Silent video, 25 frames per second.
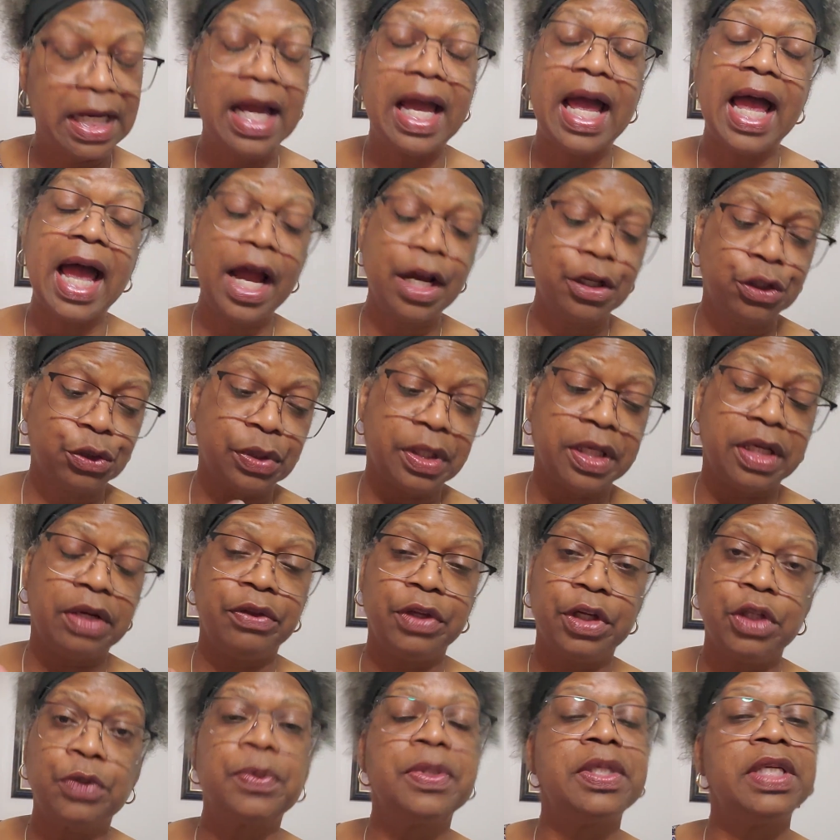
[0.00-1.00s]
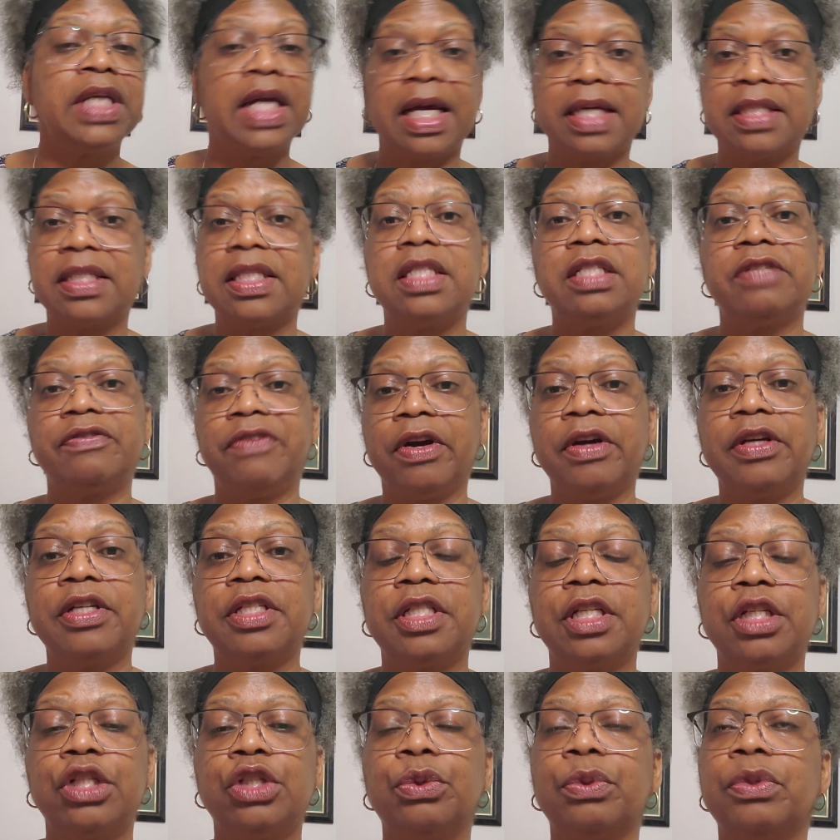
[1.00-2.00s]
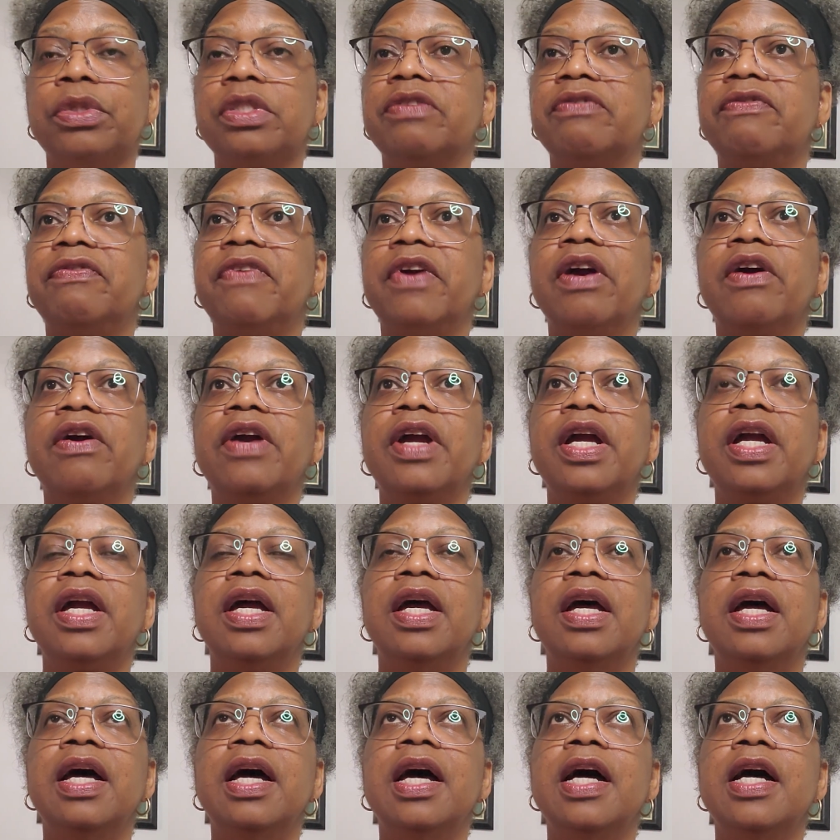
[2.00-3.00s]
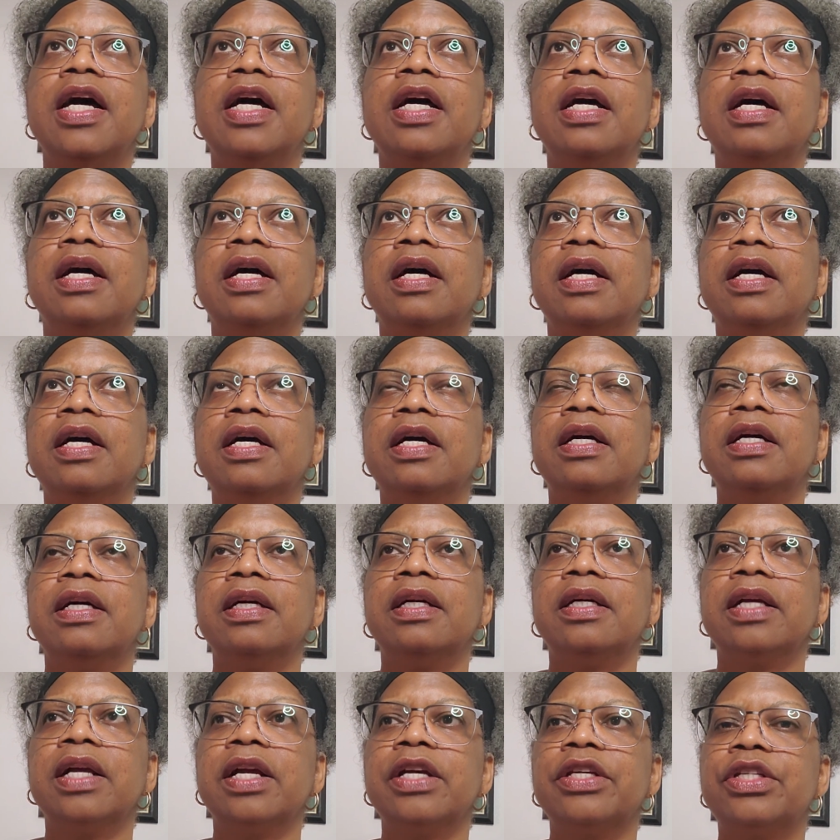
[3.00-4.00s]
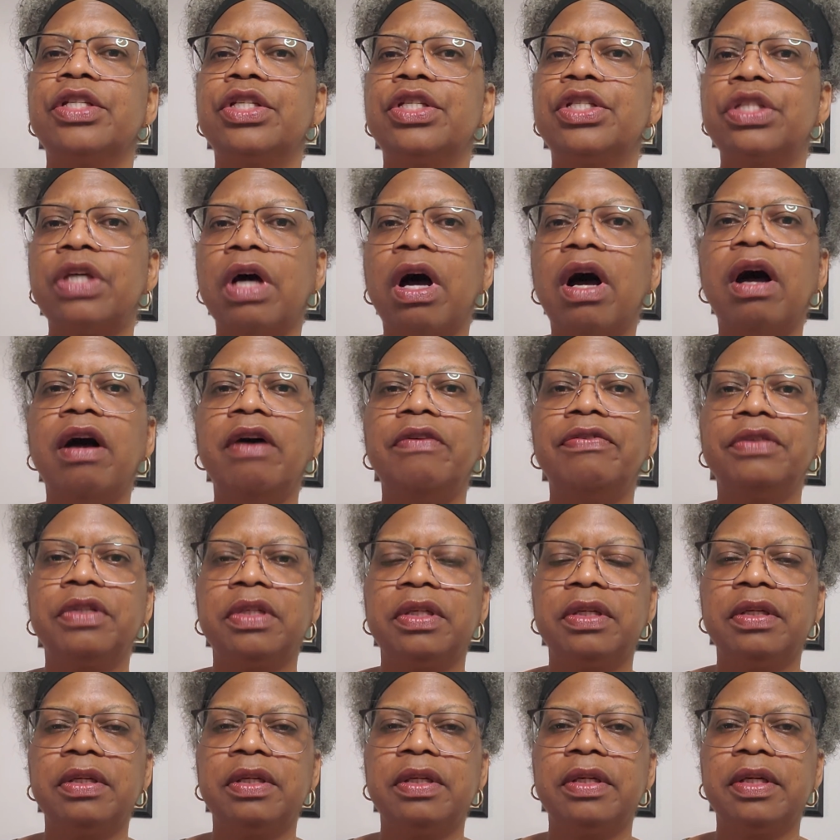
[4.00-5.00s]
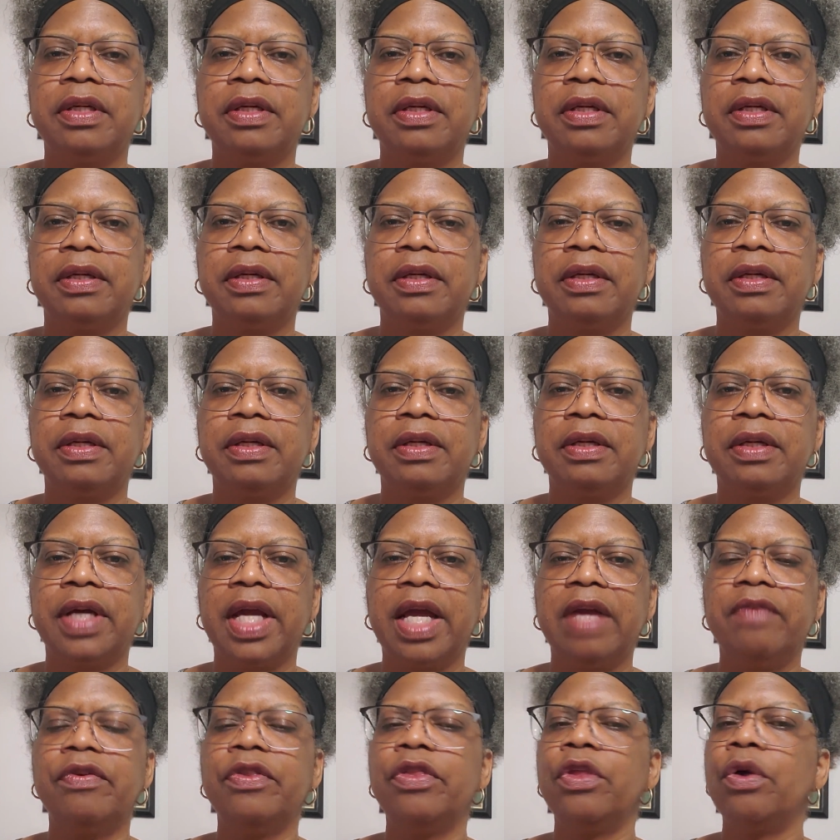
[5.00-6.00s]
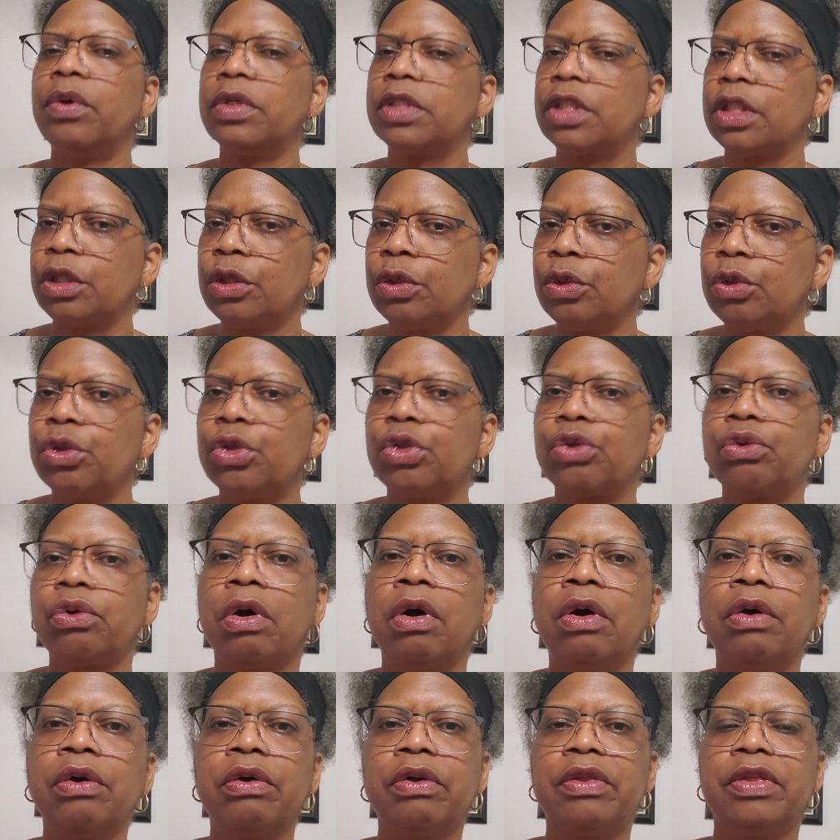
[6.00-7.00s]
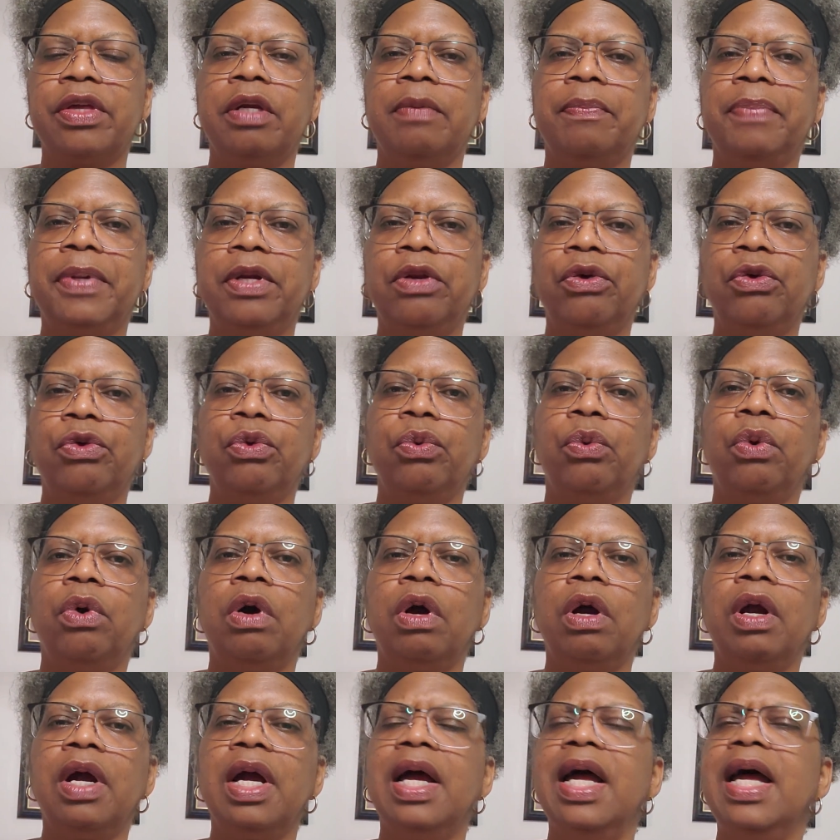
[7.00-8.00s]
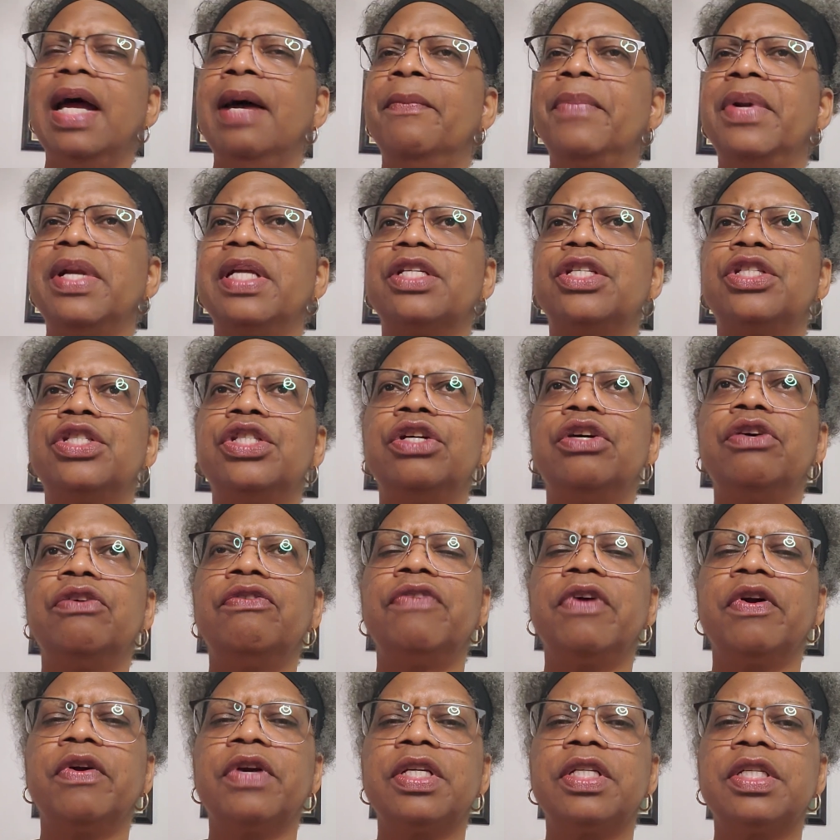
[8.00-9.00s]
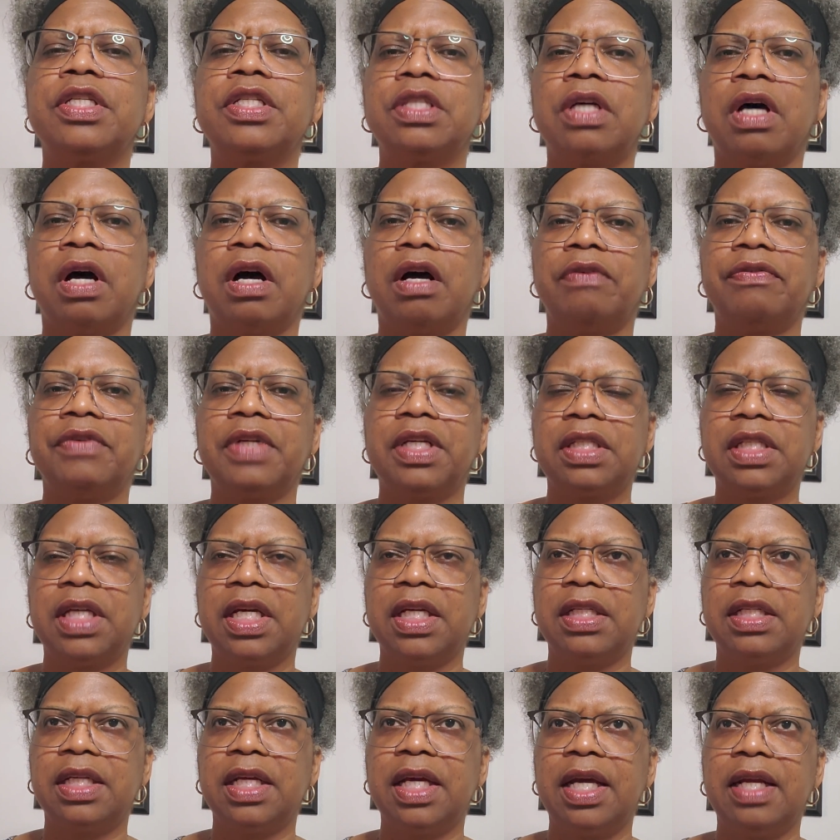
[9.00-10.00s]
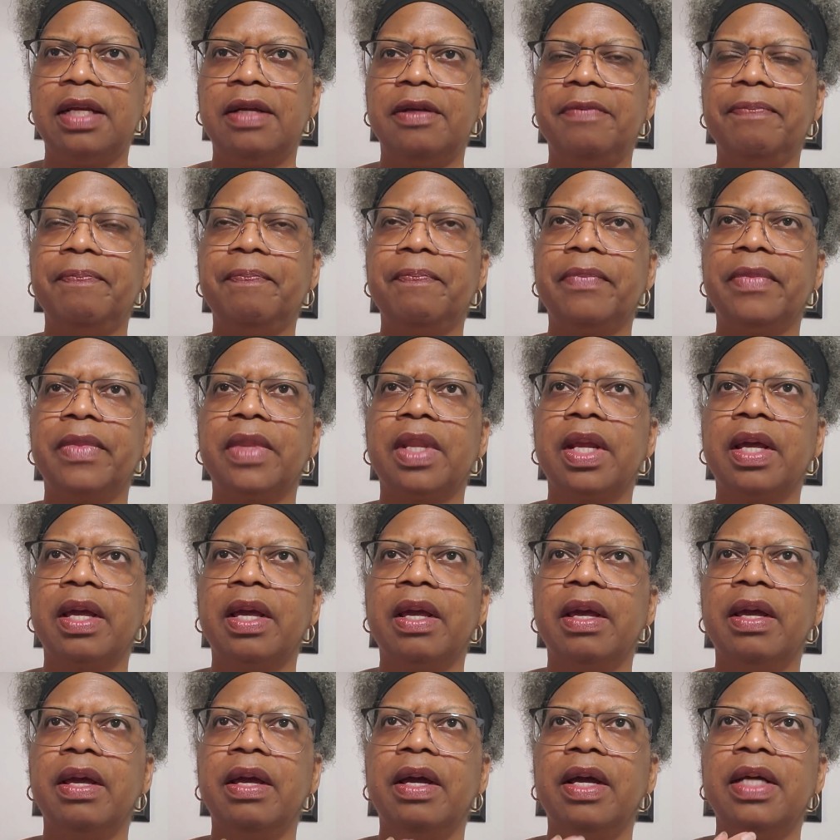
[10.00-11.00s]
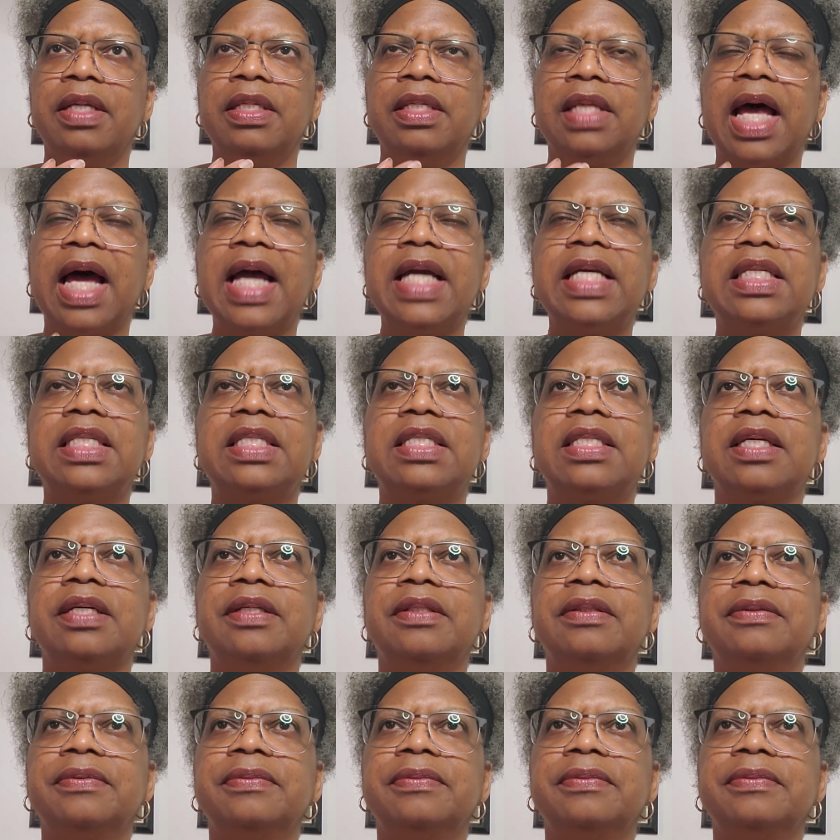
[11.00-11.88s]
actually on this one, yes, it's very sensual. It's very soft, even though it's a little stronger than a Pinot Noir, but it's still very soft. It nice